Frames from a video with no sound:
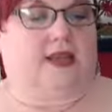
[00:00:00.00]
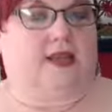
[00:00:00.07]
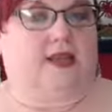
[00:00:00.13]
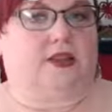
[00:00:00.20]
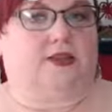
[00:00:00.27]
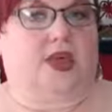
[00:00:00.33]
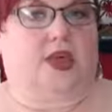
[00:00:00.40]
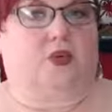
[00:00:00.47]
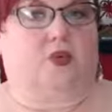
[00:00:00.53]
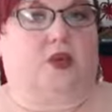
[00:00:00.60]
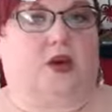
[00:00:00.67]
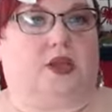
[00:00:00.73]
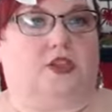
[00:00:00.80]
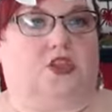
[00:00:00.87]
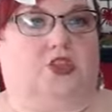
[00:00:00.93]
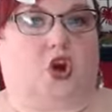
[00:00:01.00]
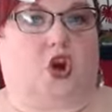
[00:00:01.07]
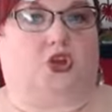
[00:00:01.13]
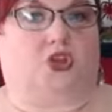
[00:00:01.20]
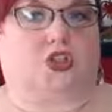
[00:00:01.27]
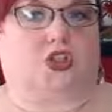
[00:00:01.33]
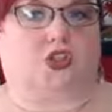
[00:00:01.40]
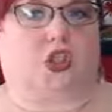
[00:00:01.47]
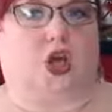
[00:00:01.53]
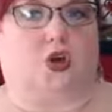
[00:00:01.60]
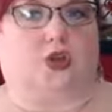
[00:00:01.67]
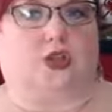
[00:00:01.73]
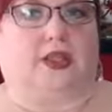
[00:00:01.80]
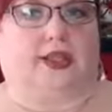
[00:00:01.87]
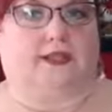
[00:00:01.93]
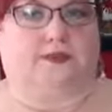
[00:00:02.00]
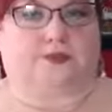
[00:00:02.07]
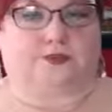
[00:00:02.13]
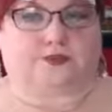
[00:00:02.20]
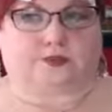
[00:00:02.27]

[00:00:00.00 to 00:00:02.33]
they would start slowly